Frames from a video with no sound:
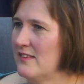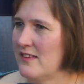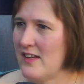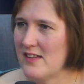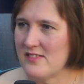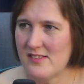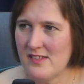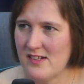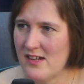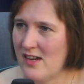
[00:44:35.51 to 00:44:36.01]

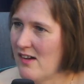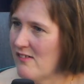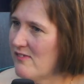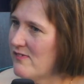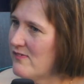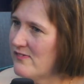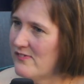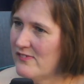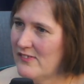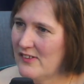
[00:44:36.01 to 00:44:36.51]
that's
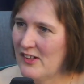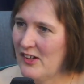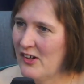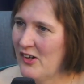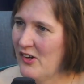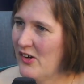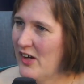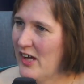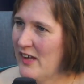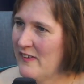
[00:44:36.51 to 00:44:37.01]
enough,
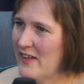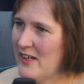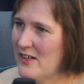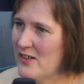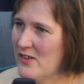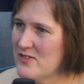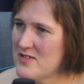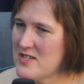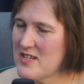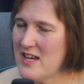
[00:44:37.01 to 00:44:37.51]
and they
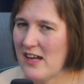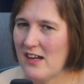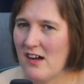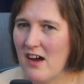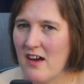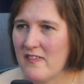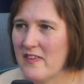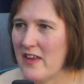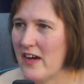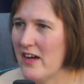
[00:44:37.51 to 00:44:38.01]
don't take
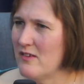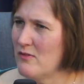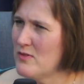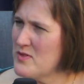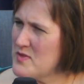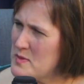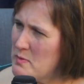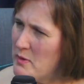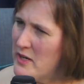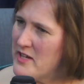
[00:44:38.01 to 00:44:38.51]
on that
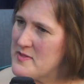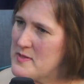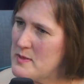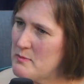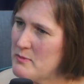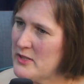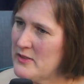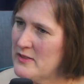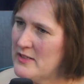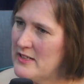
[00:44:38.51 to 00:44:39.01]

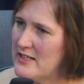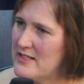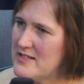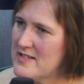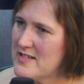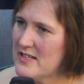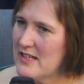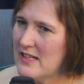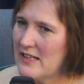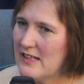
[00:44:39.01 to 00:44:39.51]
responsibility
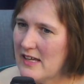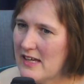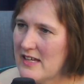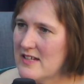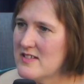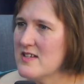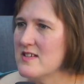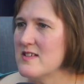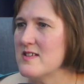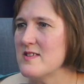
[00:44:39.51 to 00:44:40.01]
to
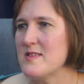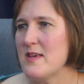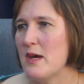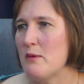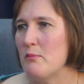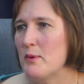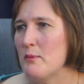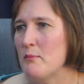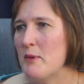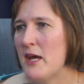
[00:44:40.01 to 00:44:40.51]
engage in
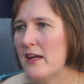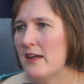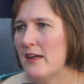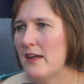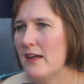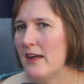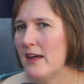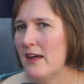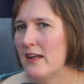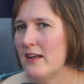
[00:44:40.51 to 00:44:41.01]
disciple
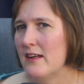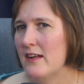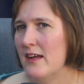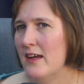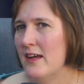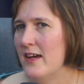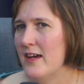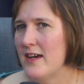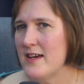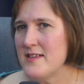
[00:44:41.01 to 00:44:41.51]
making and
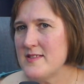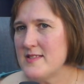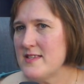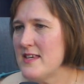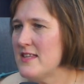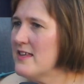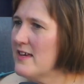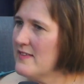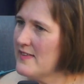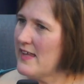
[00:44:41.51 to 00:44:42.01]

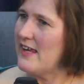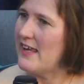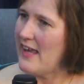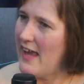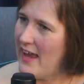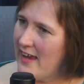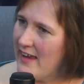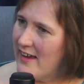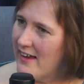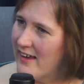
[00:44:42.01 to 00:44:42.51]
see that they
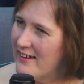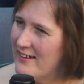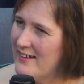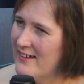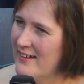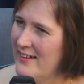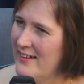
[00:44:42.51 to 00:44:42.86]
can,